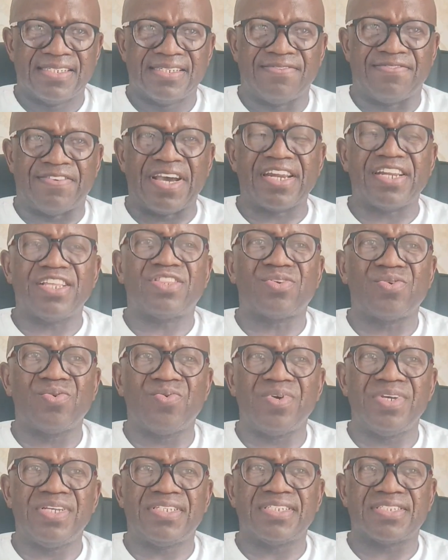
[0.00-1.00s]
Very
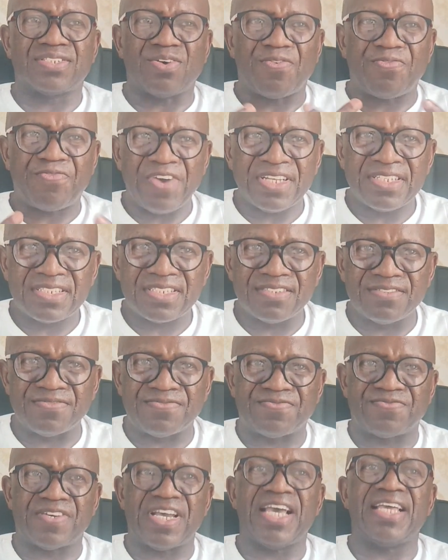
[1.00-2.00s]
true. It is
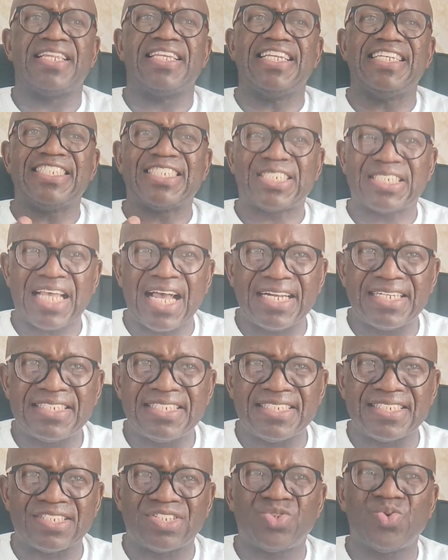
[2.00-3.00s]
offensive and
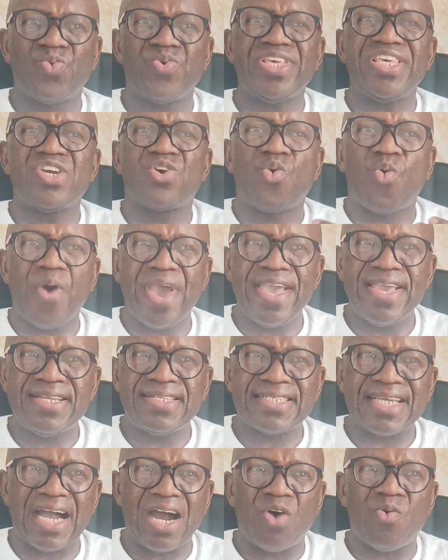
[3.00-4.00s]
insulting to
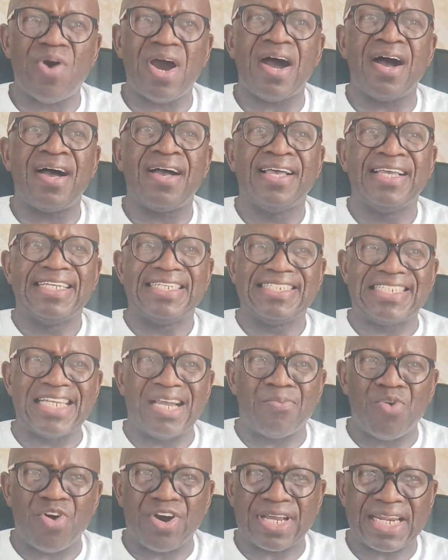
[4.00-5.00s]
equate our
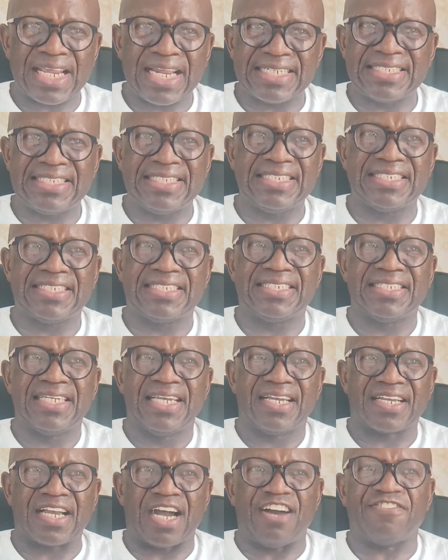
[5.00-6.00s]
democratic
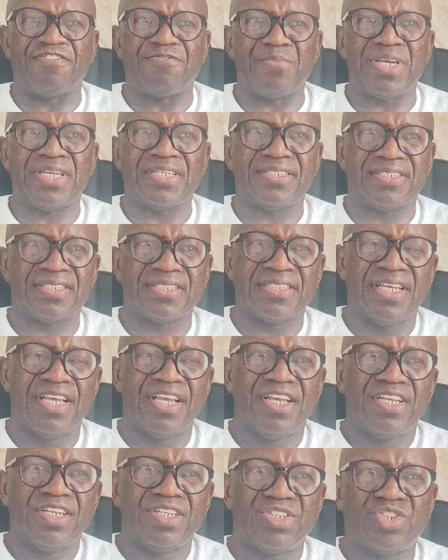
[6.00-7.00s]
government
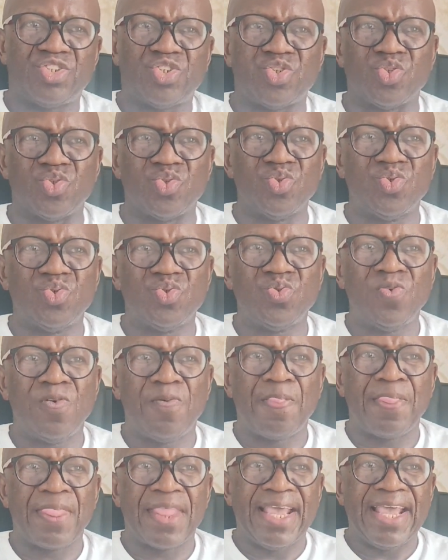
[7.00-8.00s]
to
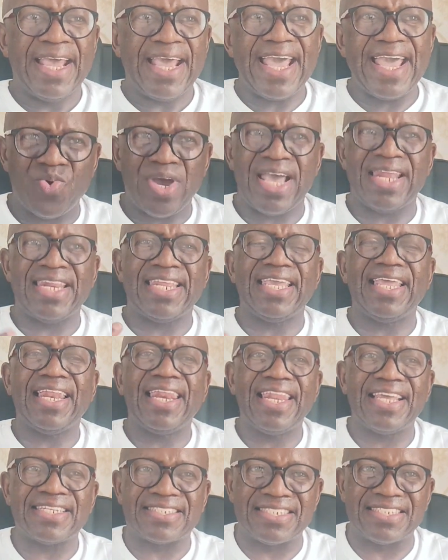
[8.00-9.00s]
an
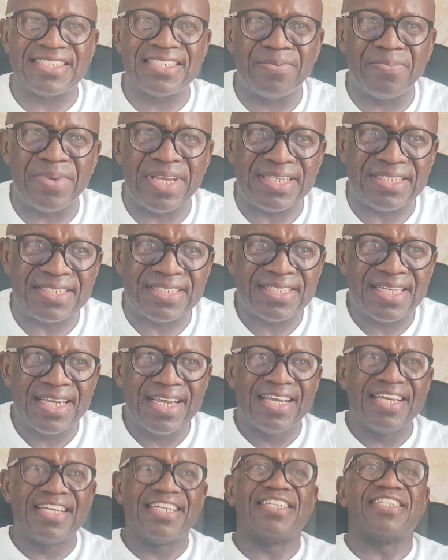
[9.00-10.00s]
illegitimate,
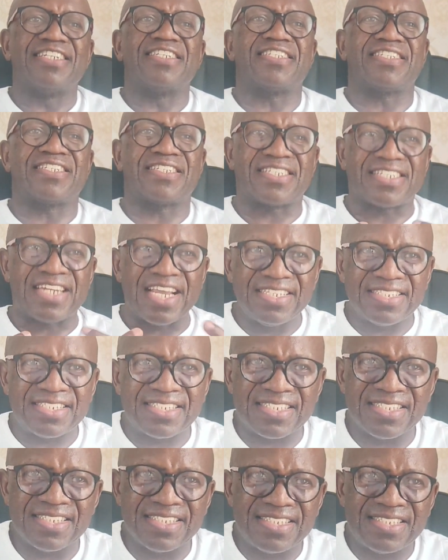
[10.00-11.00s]

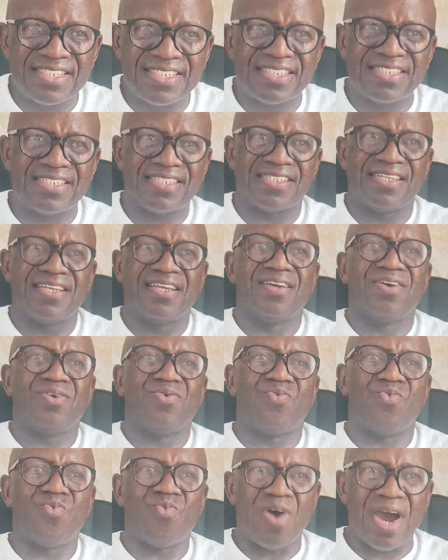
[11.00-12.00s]
racist,
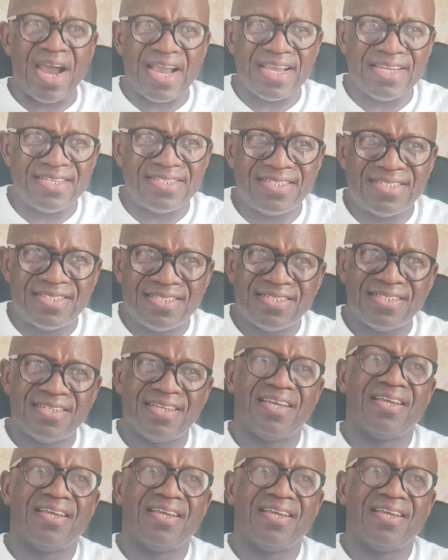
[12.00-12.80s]
white,